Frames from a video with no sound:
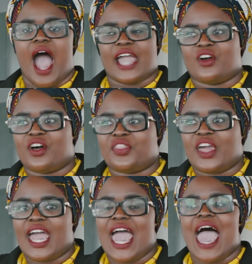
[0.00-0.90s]
I got
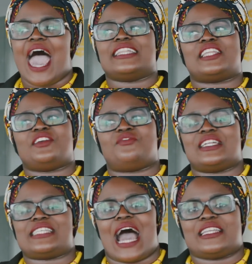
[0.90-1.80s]
there and the
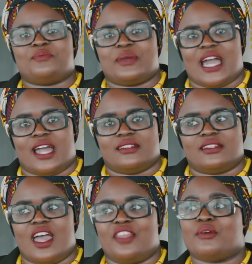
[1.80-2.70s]
event hadn't begun.
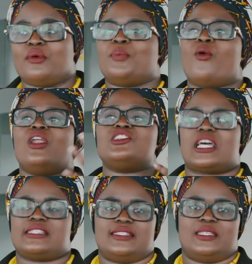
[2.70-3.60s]
They were
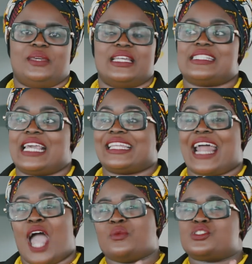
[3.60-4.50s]
apologizing to me and saying
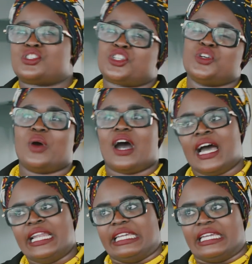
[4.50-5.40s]
that I was too
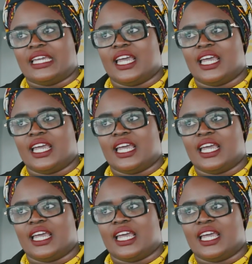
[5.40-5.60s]
early.